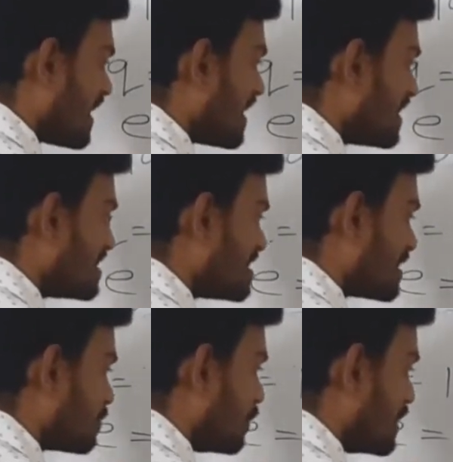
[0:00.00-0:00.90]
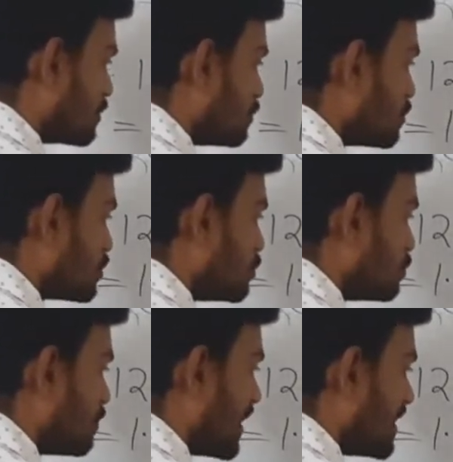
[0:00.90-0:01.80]
N is equal to
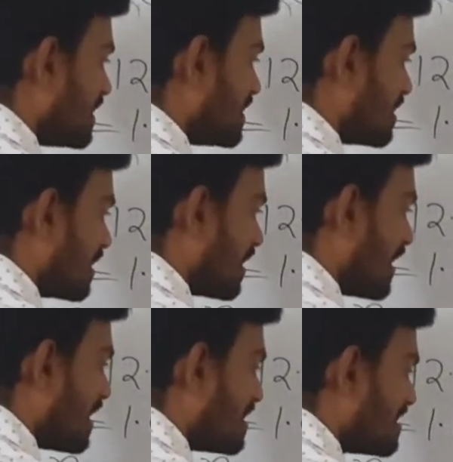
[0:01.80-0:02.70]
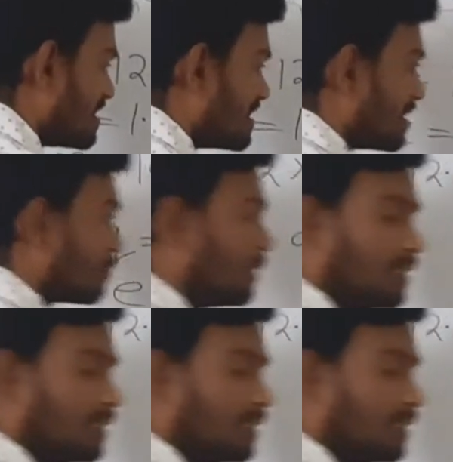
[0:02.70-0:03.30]
Q by E. N is equal